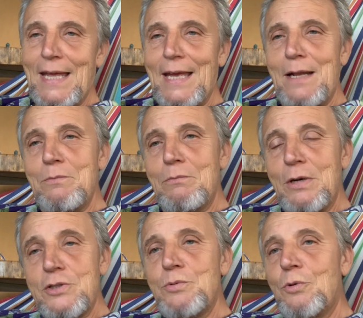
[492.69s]
And
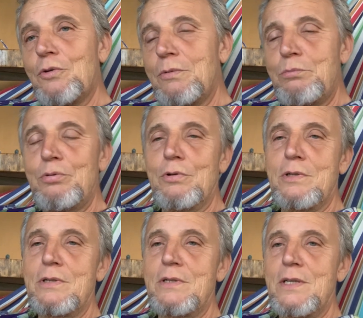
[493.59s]
much more
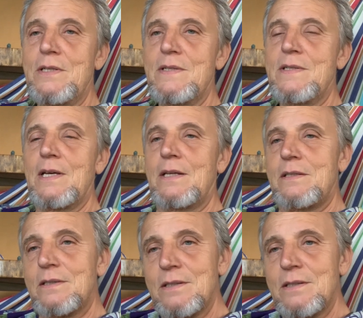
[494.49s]
important is that